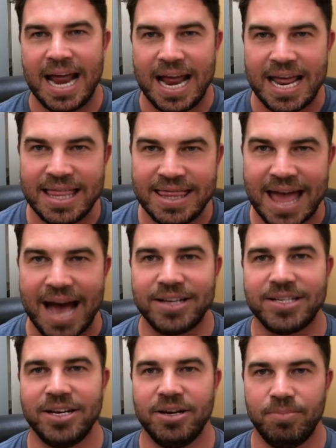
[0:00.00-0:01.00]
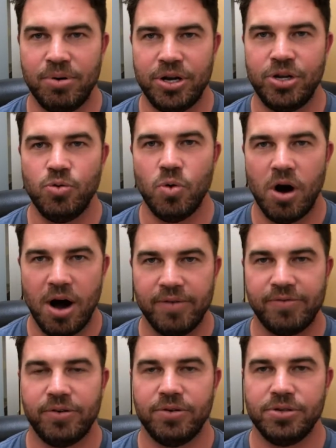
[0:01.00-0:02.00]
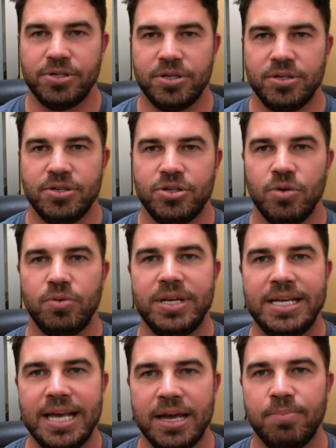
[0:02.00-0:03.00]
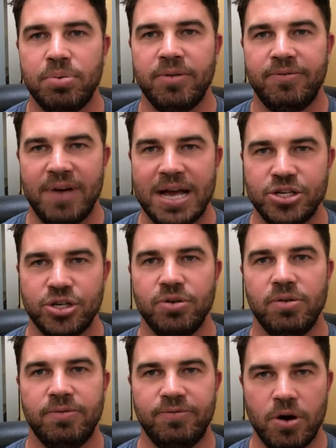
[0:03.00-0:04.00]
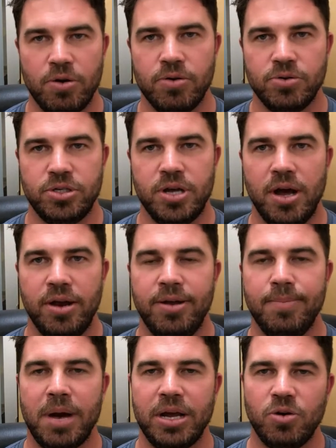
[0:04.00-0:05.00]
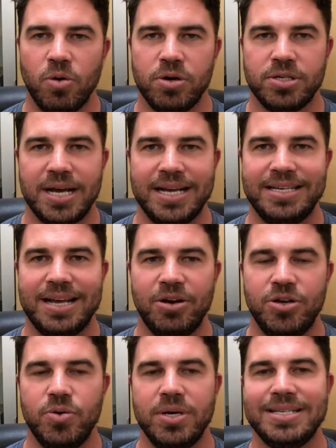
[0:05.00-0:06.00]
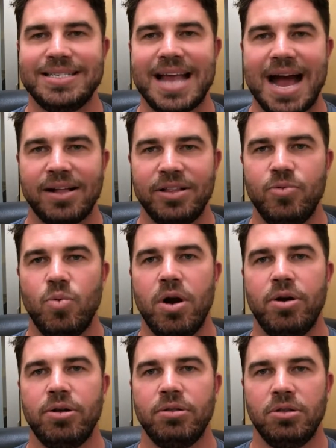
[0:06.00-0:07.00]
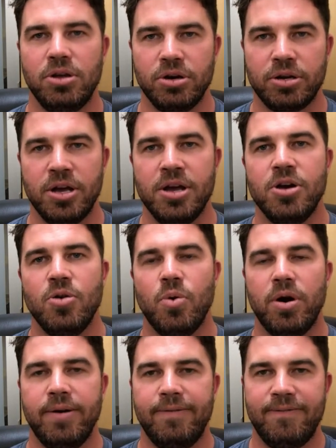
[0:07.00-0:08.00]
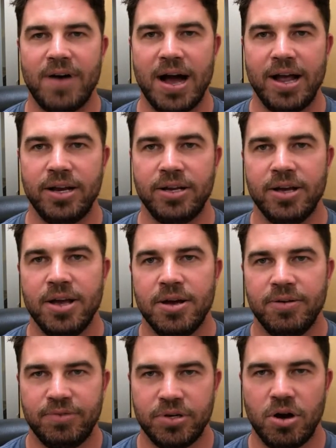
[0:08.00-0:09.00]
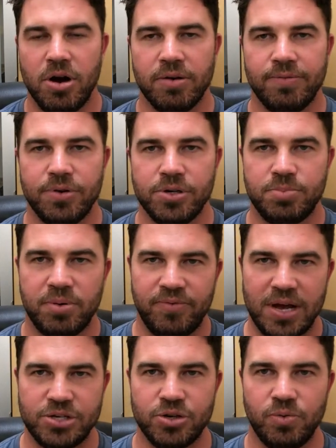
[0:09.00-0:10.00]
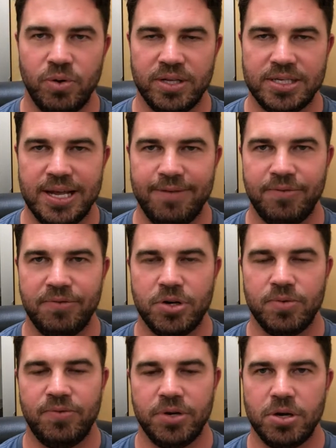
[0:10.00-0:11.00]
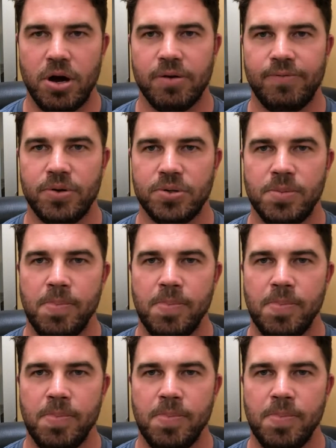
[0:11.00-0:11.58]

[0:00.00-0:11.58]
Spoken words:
That's going to bring you offers. So get professional photos done. In my course, I tell you exactly where to look, where to find photographers, professional real estate photographers,